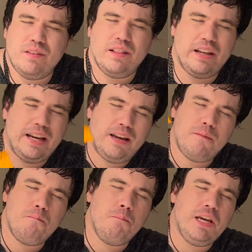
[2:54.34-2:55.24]

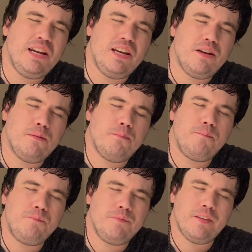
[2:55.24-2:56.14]
like
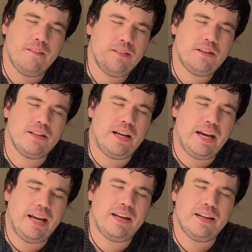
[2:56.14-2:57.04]
medium, to
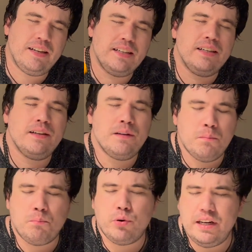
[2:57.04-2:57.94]
like
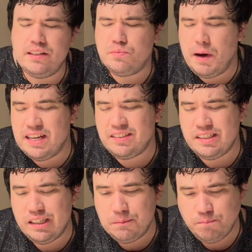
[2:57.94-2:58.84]
pretty
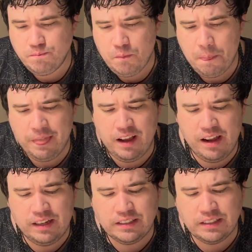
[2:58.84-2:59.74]
spicy.
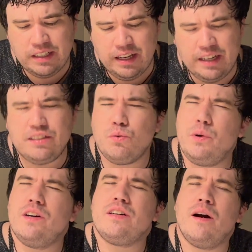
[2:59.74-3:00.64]
And it's a
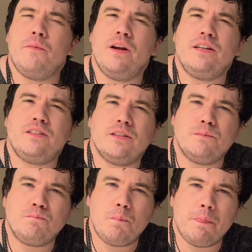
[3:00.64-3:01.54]
weird combination.